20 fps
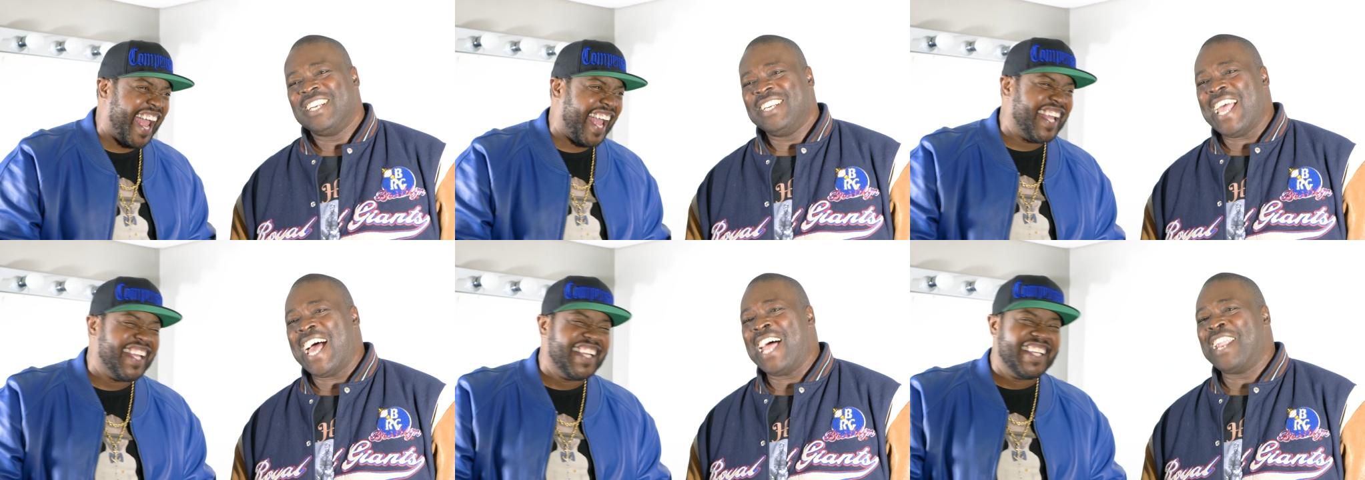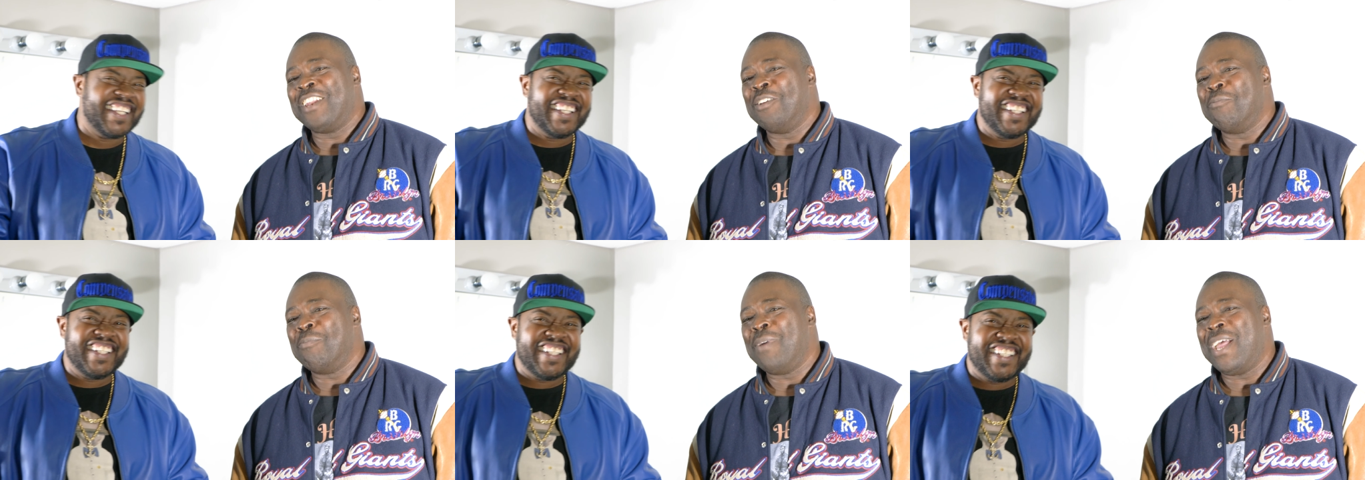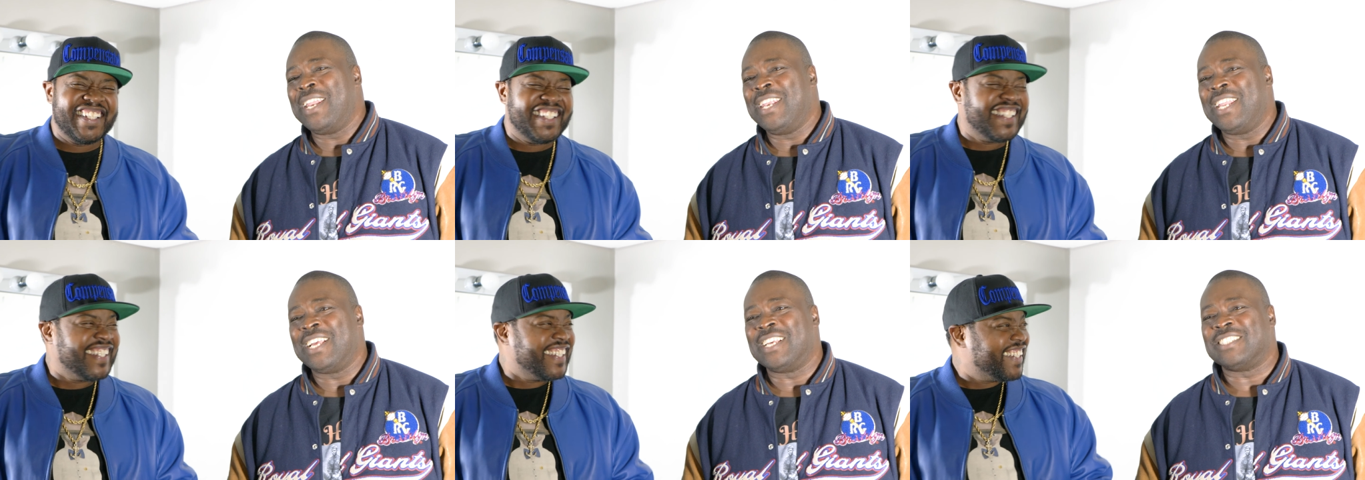Speaker 1: That would the
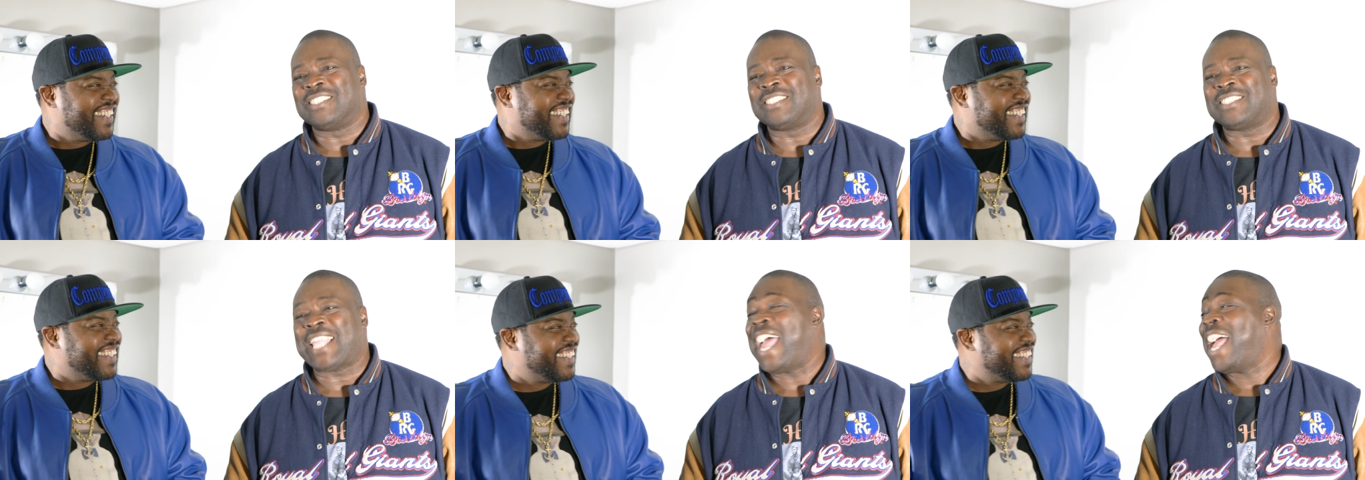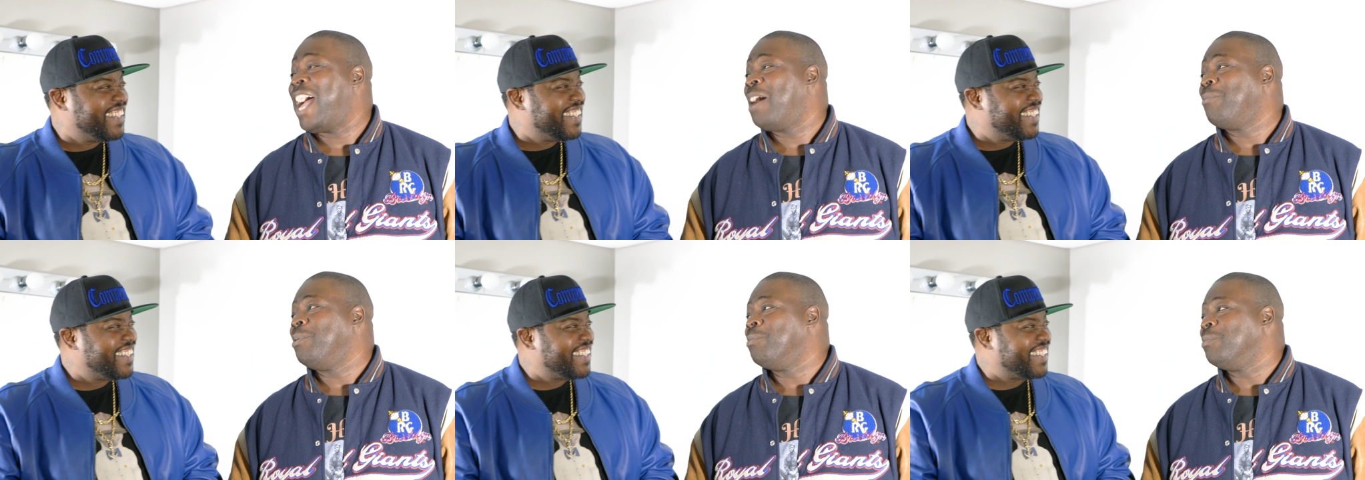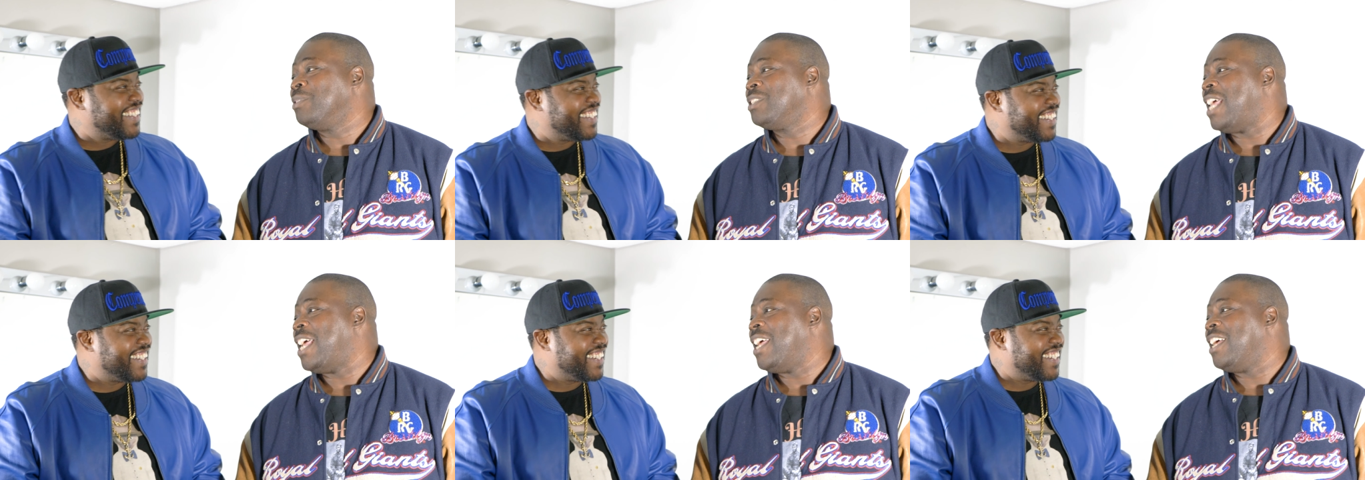main niggas stab
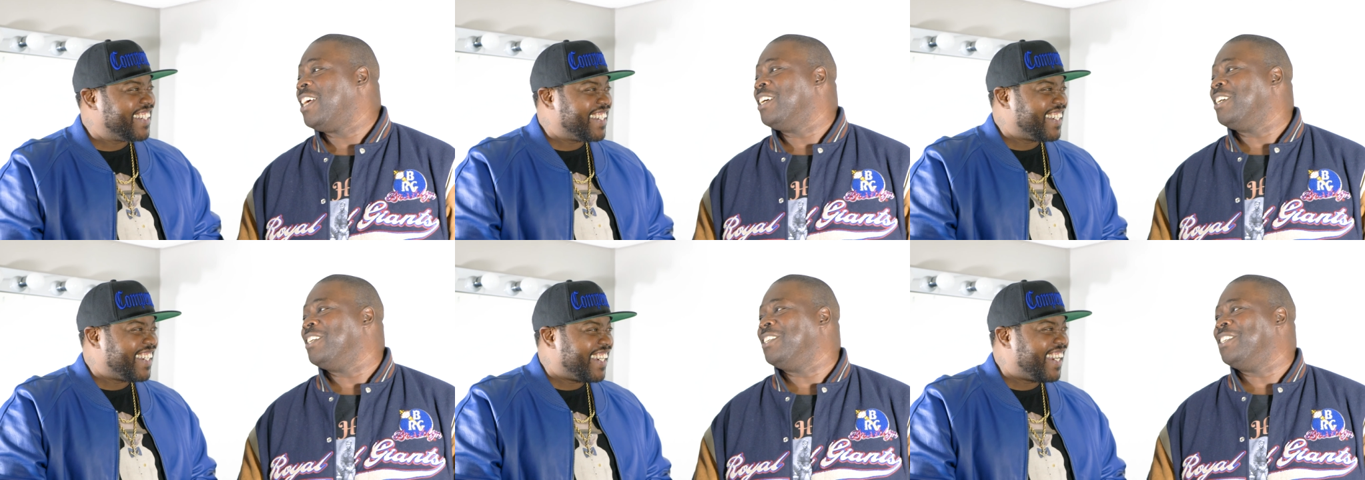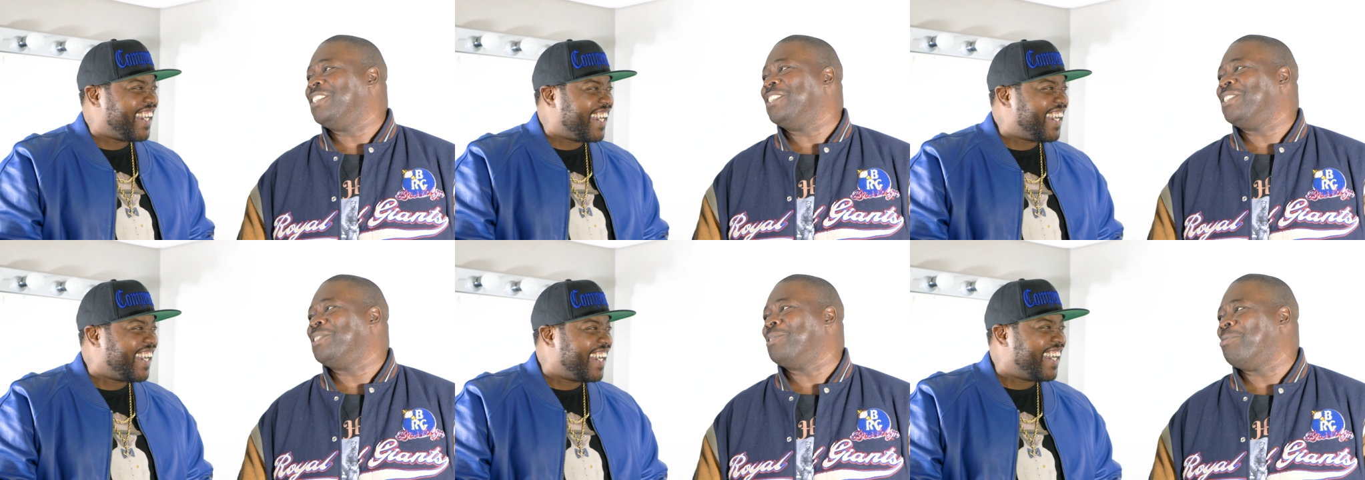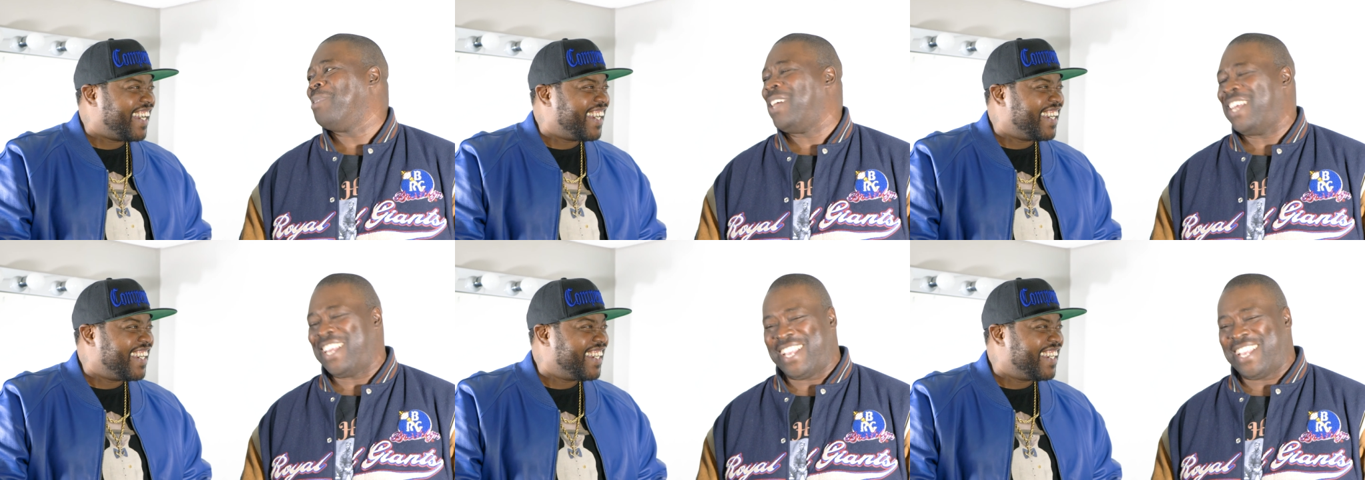themselves. Uh-huh.